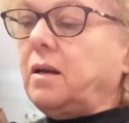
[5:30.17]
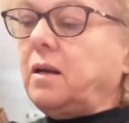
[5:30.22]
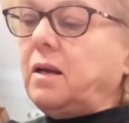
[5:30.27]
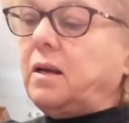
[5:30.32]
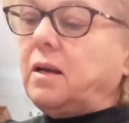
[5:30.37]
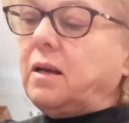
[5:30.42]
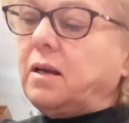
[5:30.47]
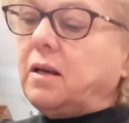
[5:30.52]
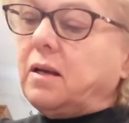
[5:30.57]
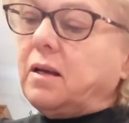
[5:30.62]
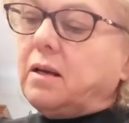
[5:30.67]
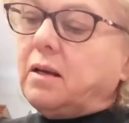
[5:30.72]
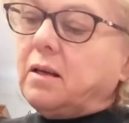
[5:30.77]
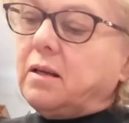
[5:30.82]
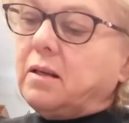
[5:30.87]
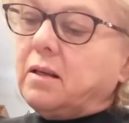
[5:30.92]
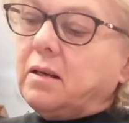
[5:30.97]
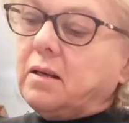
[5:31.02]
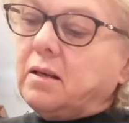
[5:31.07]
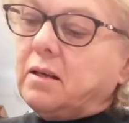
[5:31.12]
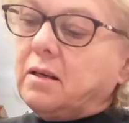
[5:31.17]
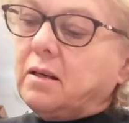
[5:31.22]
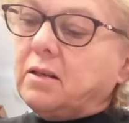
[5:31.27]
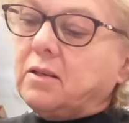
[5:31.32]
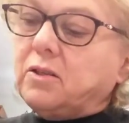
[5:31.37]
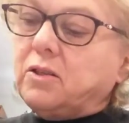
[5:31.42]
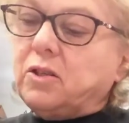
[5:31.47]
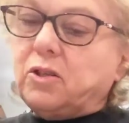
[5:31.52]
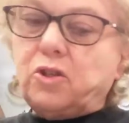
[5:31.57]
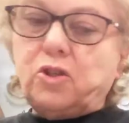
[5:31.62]
And
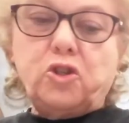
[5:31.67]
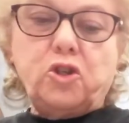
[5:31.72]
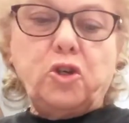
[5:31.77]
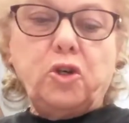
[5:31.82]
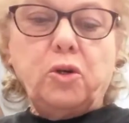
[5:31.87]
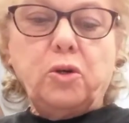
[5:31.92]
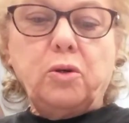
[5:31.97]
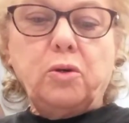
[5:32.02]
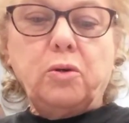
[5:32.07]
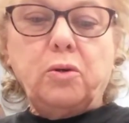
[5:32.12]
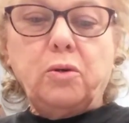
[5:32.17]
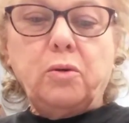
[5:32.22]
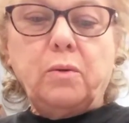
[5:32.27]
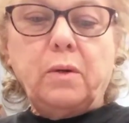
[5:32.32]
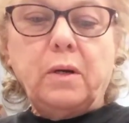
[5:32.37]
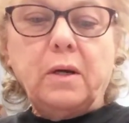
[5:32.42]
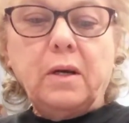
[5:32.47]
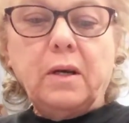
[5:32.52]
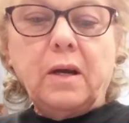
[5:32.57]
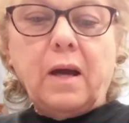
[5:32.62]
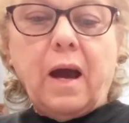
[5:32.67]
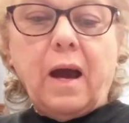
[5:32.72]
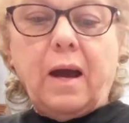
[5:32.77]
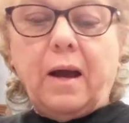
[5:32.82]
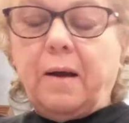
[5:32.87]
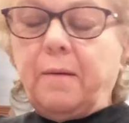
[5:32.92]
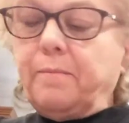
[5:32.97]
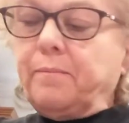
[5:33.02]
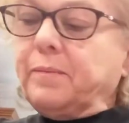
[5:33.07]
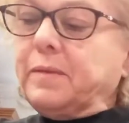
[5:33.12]
it's just 2
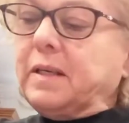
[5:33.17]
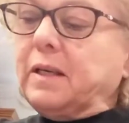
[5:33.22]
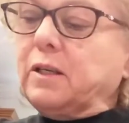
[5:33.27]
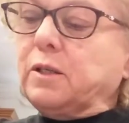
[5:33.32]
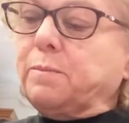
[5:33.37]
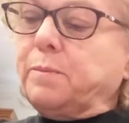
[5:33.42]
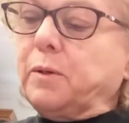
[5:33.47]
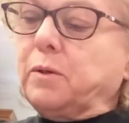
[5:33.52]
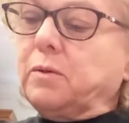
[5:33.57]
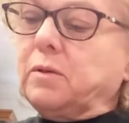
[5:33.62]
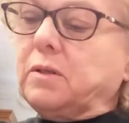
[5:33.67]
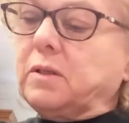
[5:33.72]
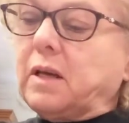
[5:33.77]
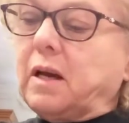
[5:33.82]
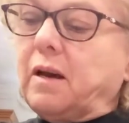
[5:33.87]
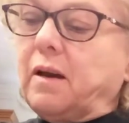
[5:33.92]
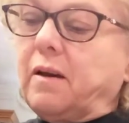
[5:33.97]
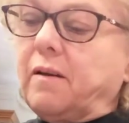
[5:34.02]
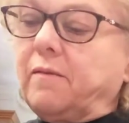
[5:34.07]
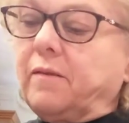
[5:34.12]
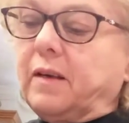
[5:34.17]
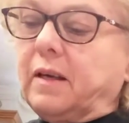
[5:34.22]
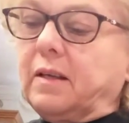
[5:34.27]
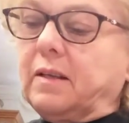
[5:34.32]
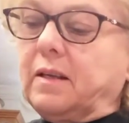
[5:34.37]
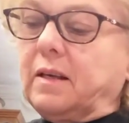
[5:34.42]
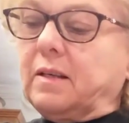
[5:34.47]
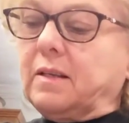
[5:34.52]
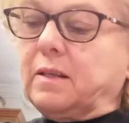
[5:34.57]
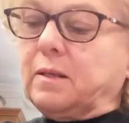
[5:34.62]
teaspoons of
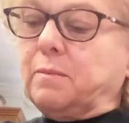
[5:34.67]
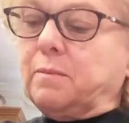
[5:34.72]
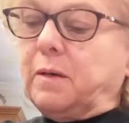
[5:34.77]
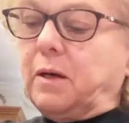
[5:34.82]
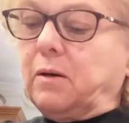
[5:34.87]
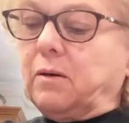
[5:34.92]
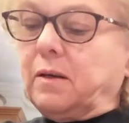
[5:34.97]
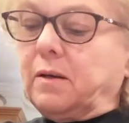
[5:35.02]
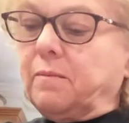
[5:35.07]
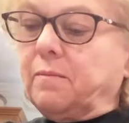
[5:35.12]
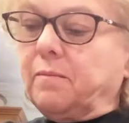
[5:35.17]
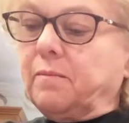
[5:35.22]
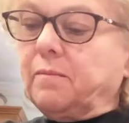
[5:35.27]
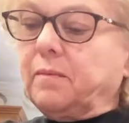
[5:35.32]
condensed milk.